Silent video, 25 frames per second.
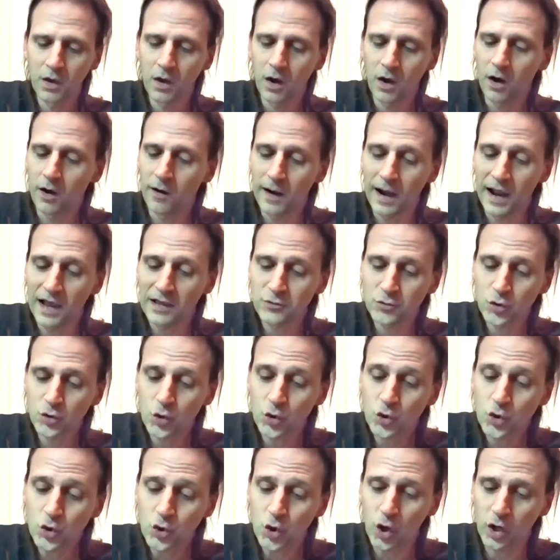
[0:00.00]
Her hands
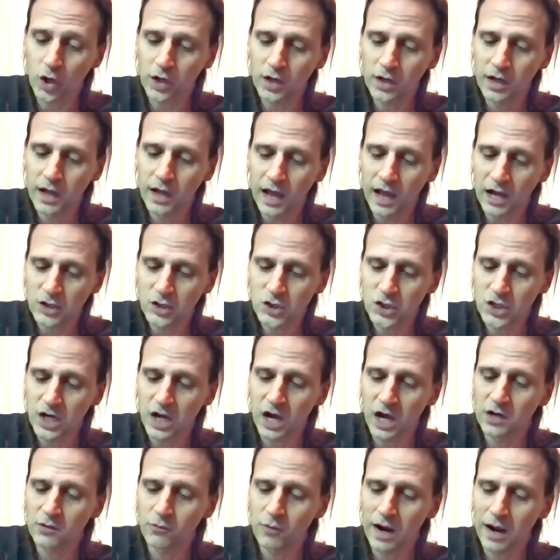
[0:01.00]
shook as she
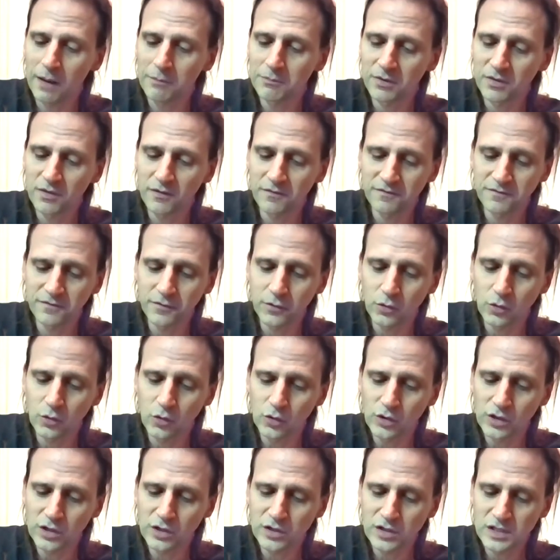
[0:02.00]
unwrapped the
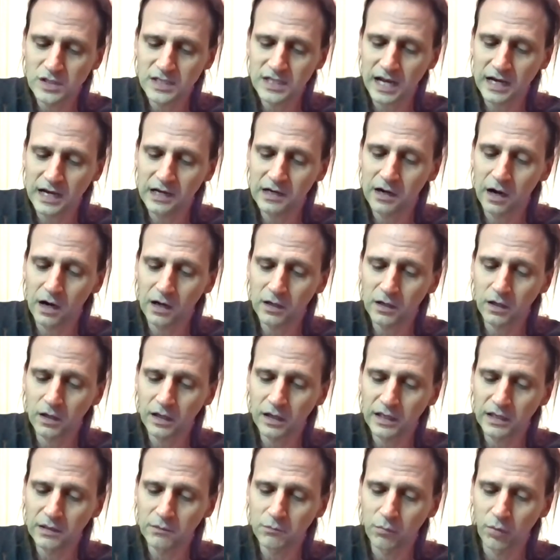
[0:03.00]
food and set it on
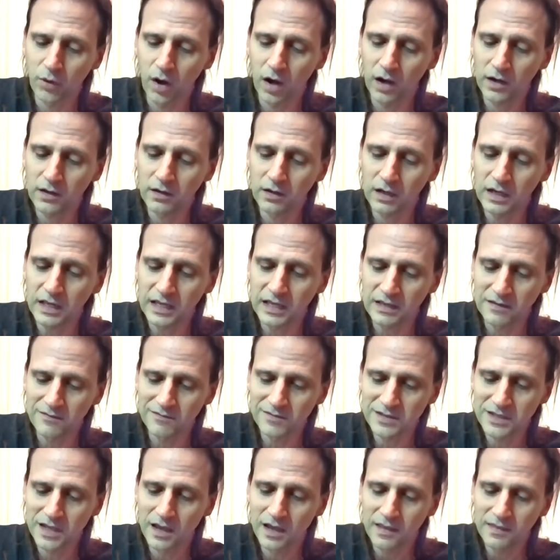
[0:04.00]
clean, broad
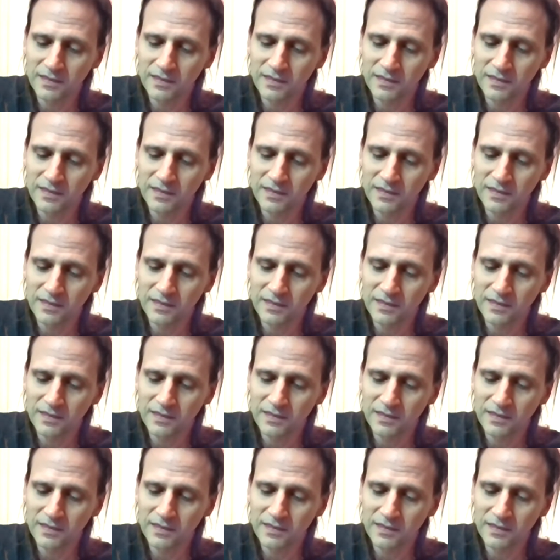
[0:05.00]
leaves,